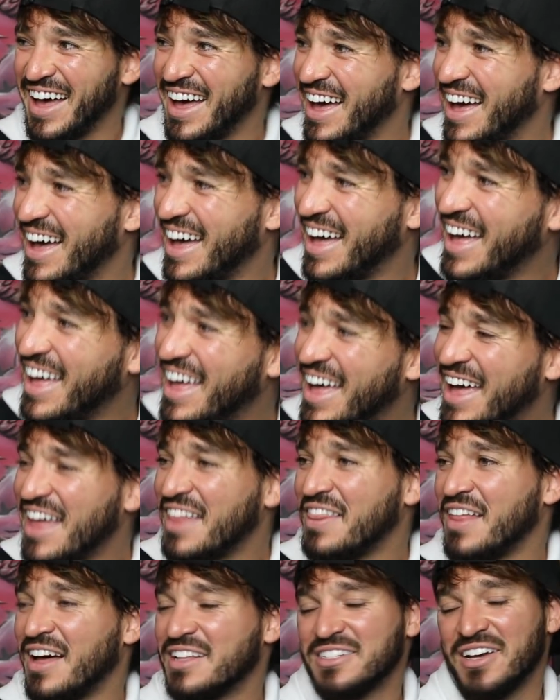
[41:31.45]

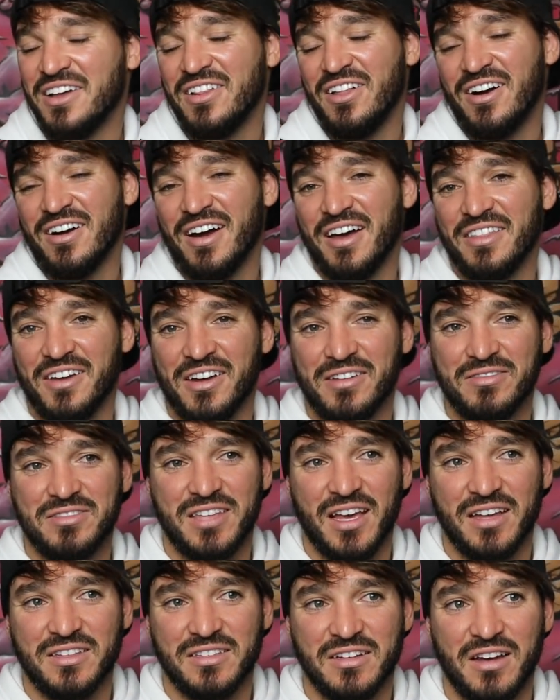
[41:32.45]
That's how long I thought it
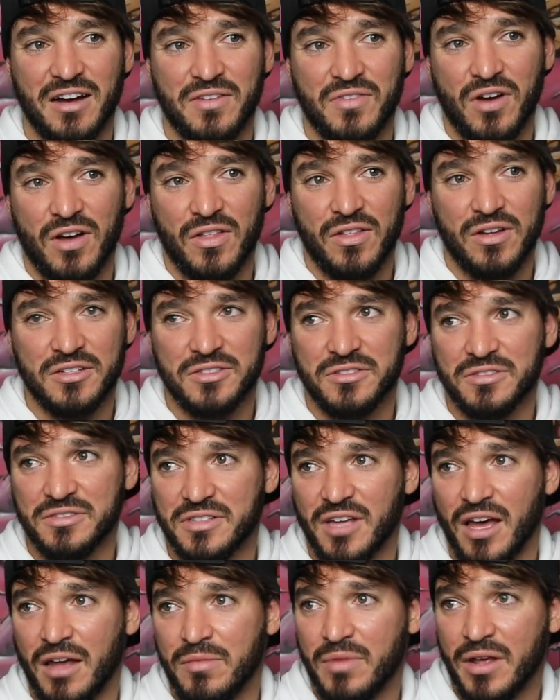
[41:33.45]
would take to cover all this, was
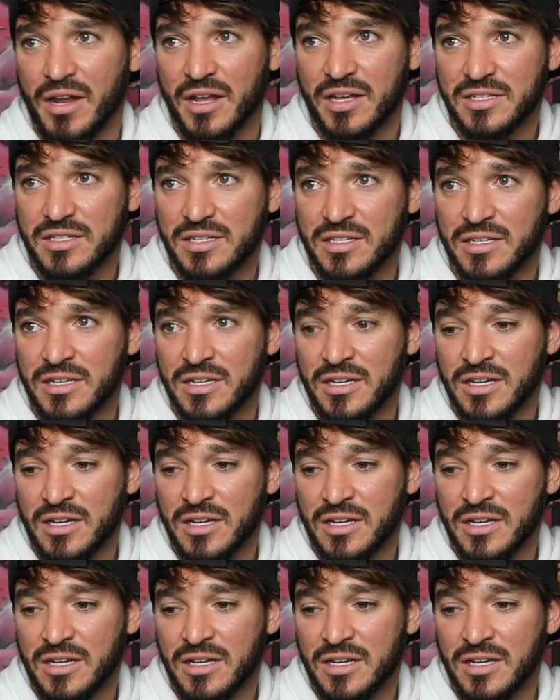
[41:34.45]
10 minutes.